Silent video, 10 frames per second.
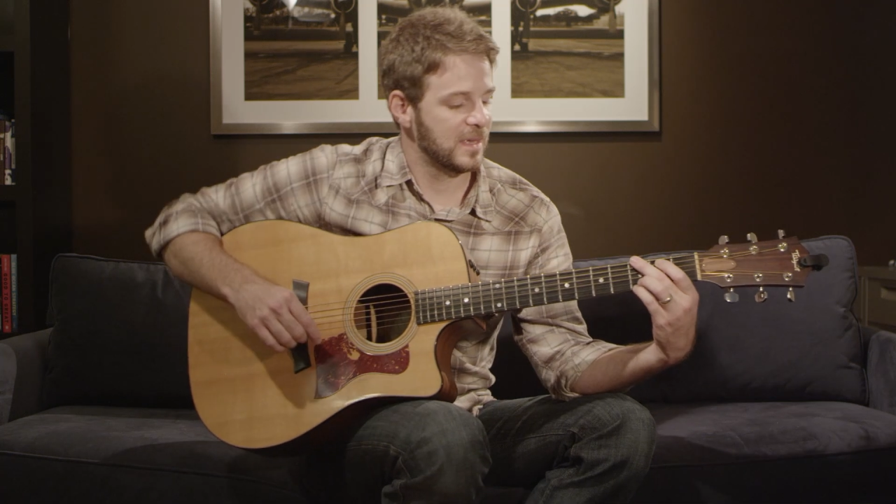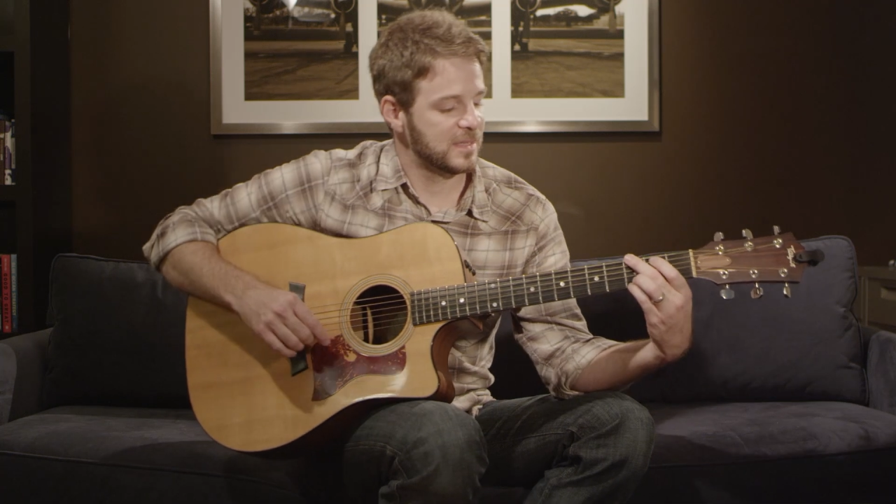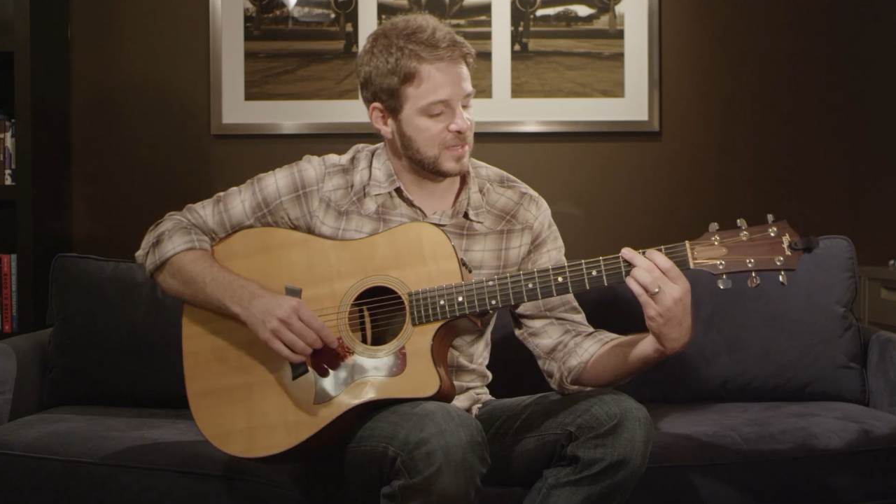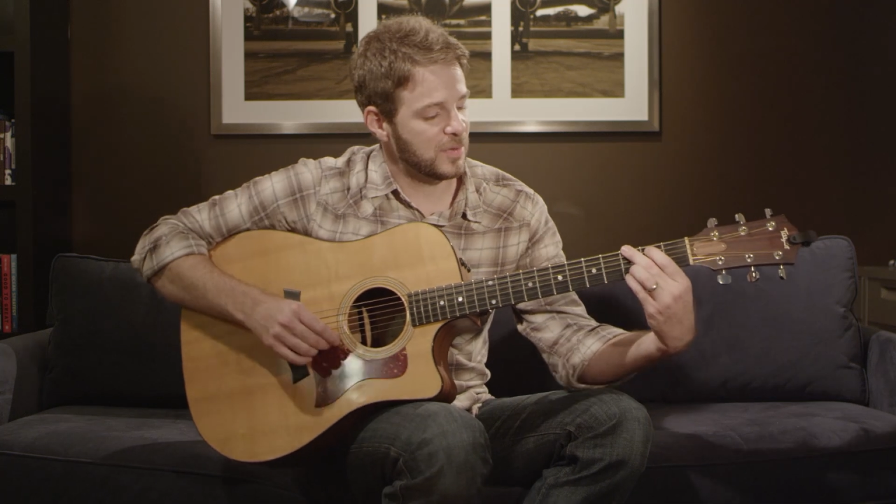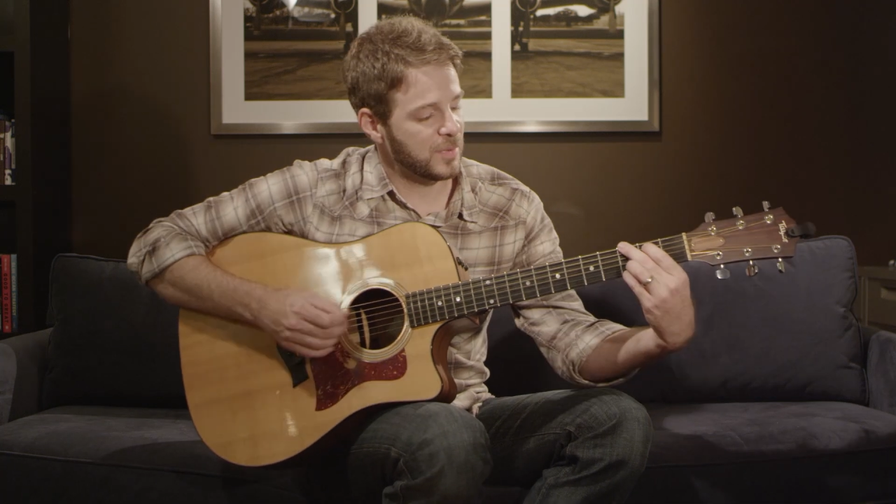
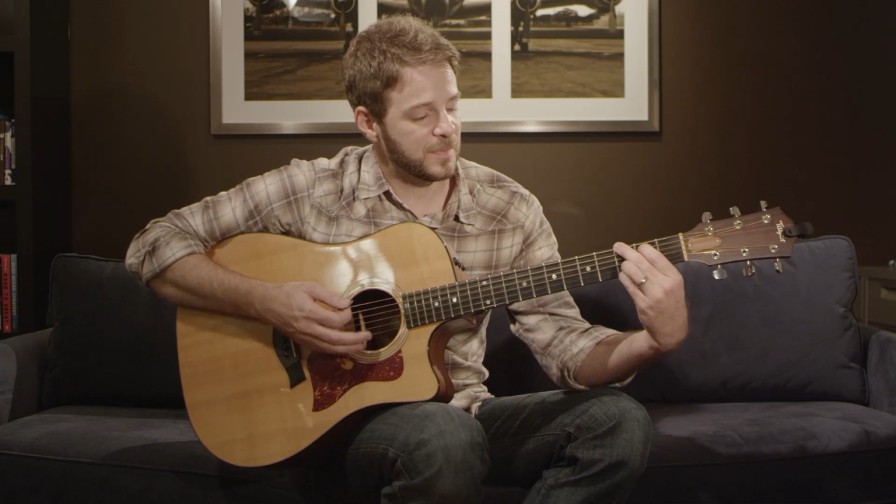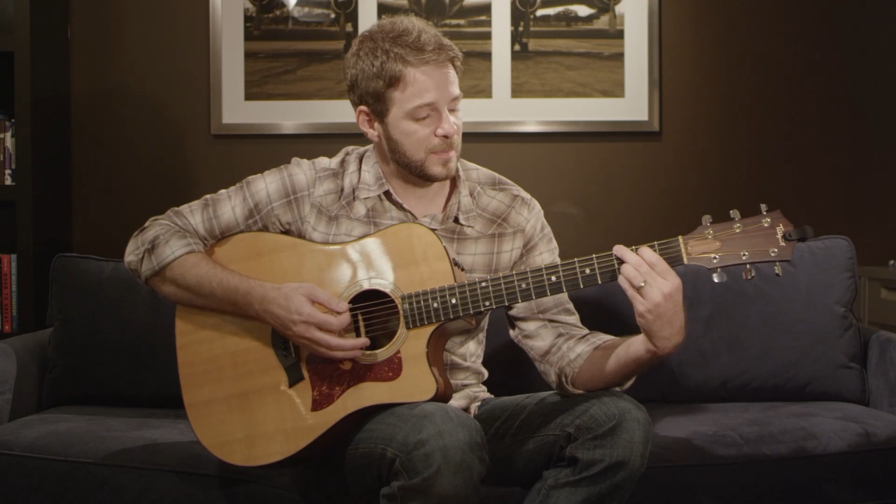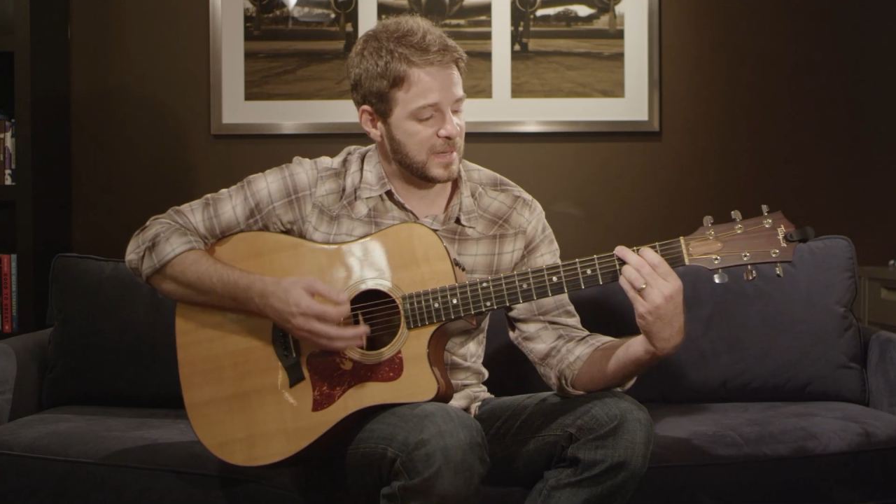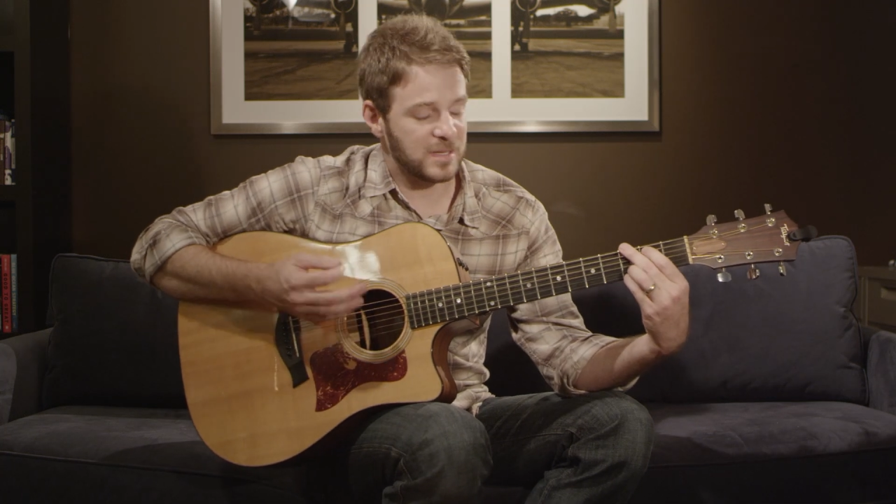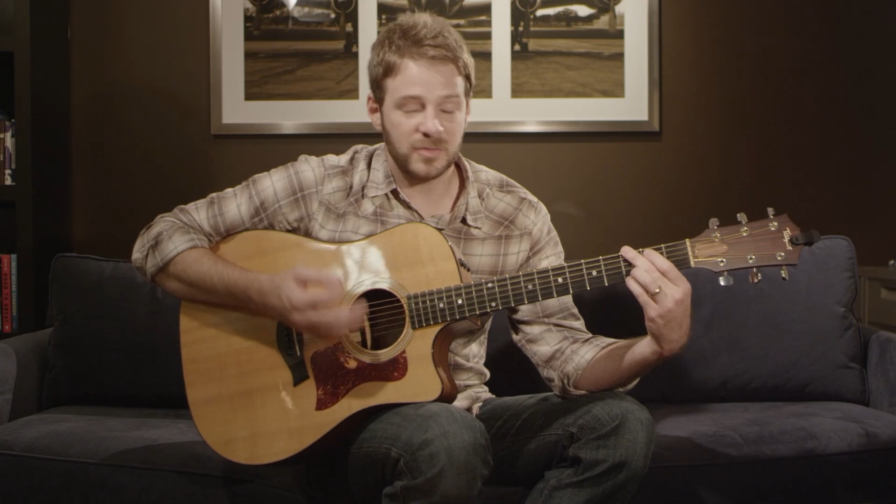So
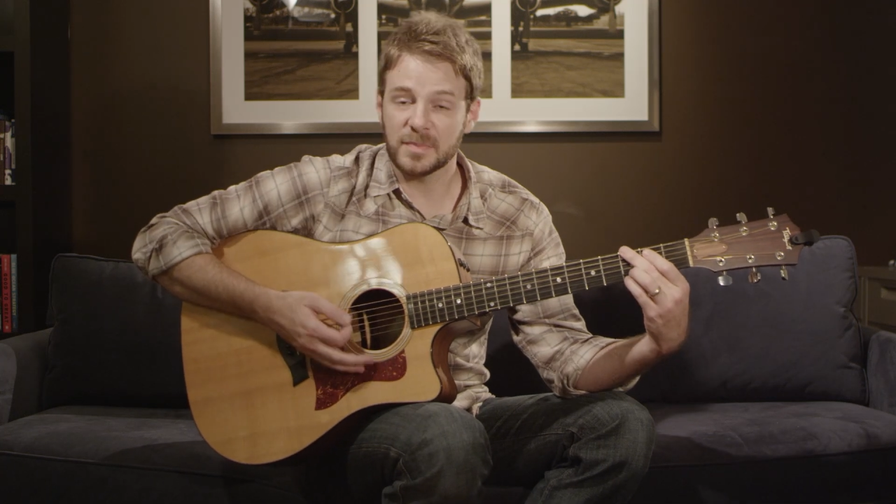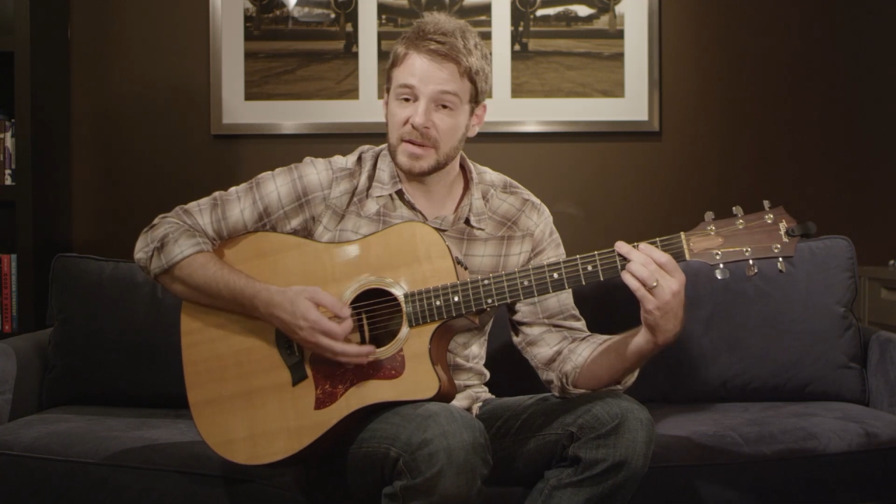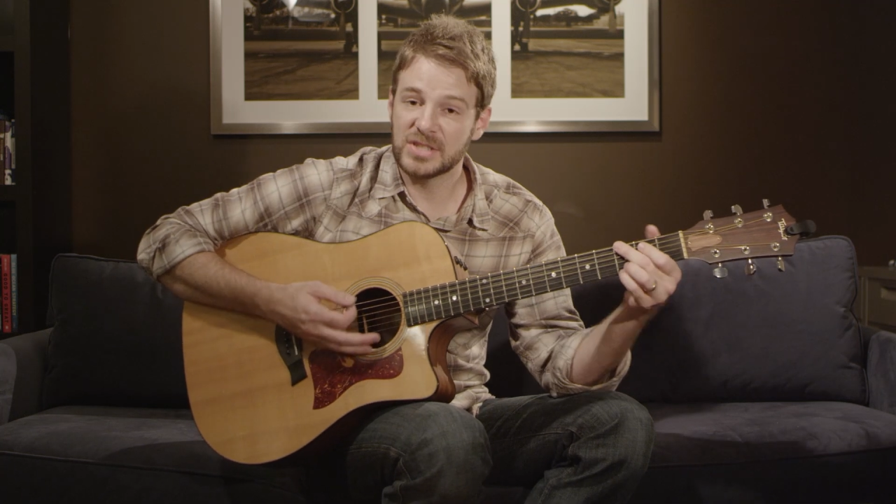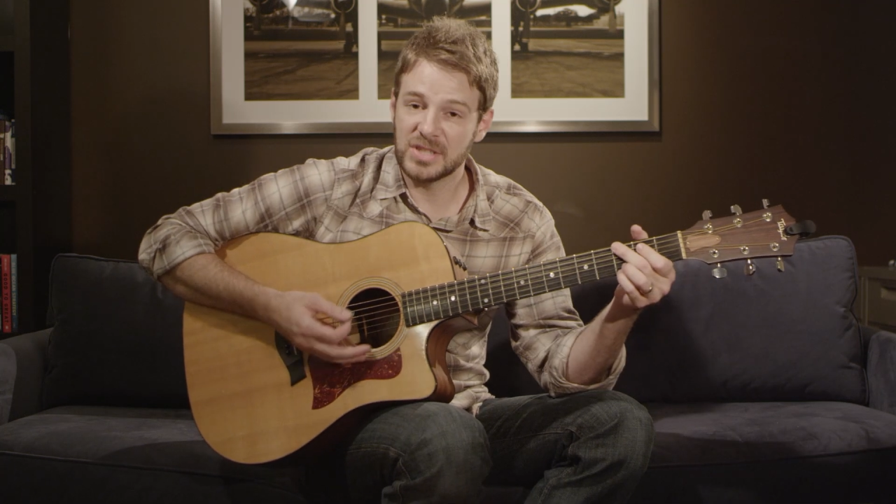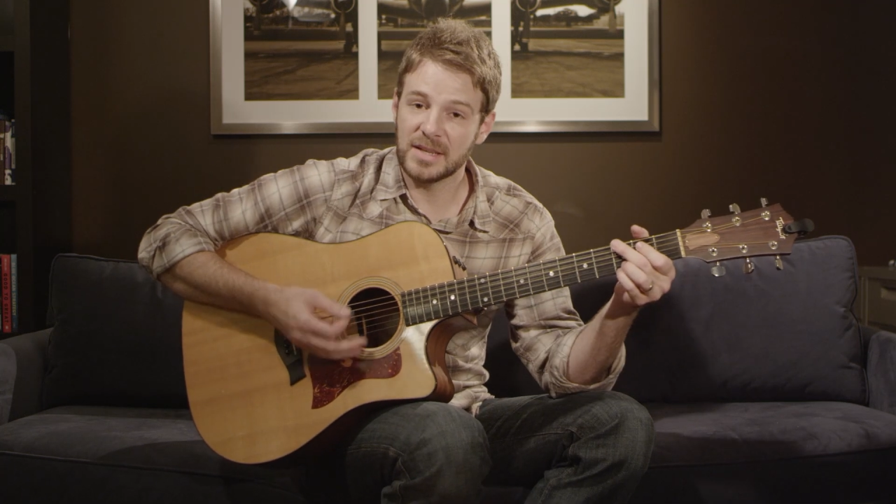I start with
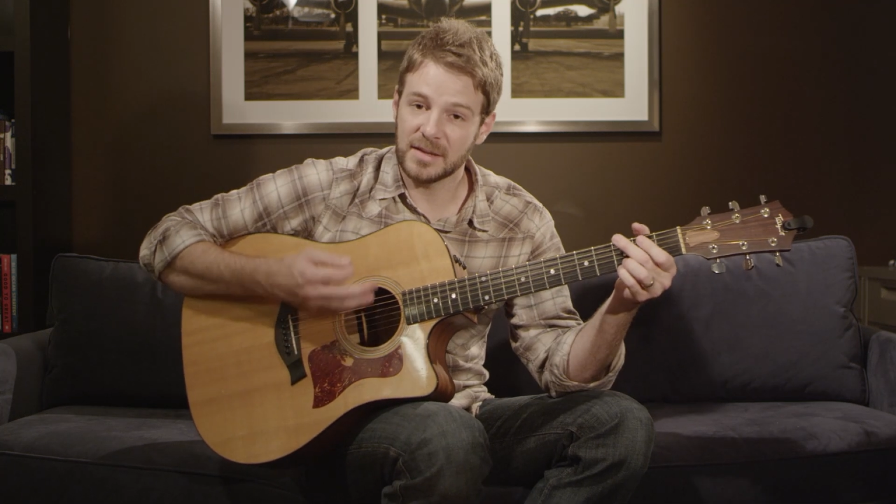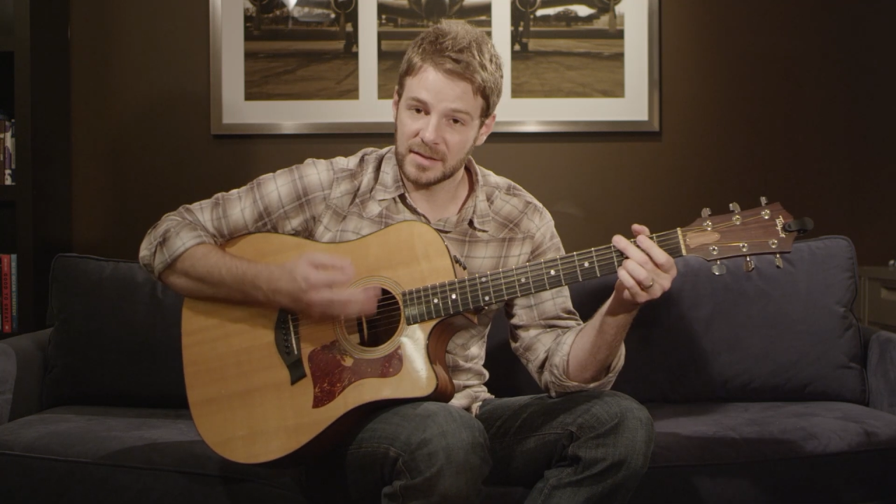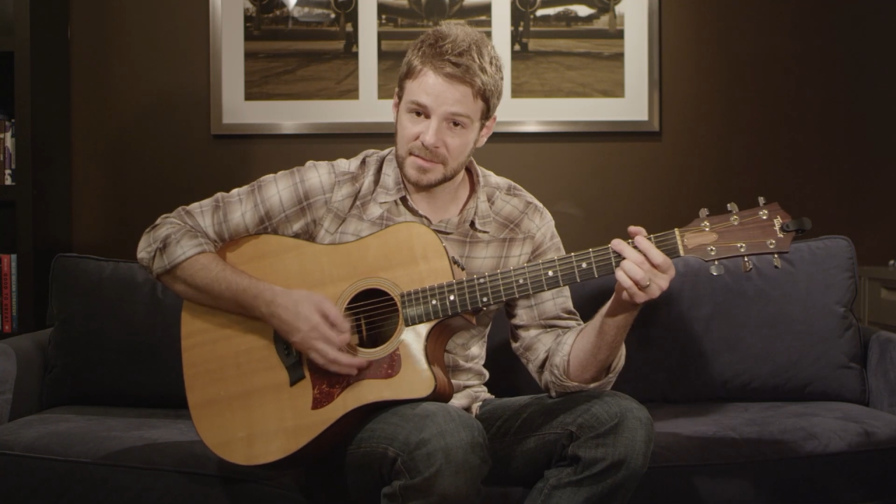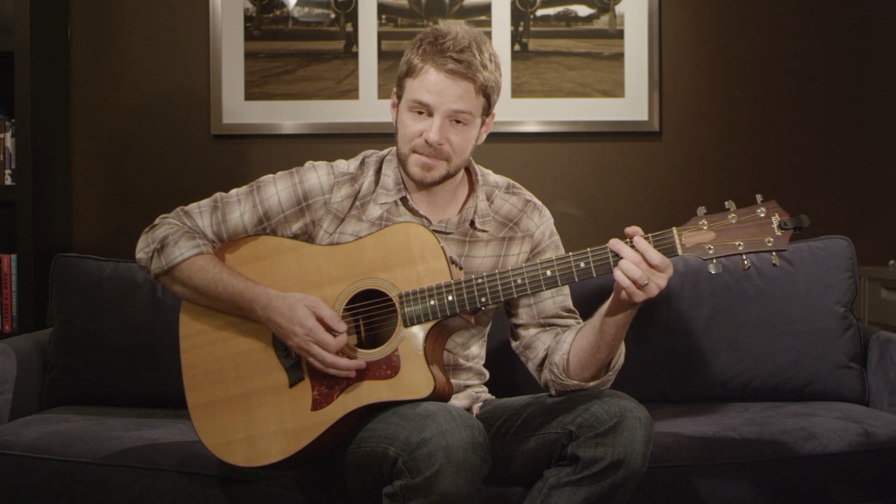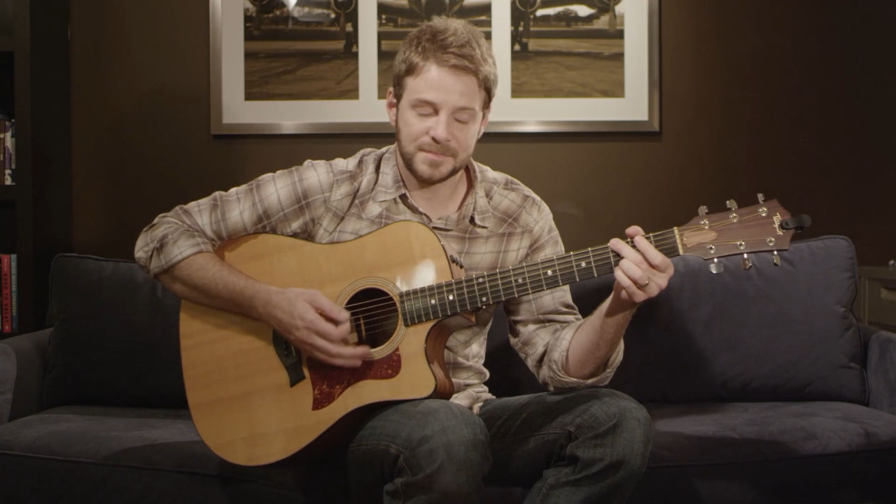my G here,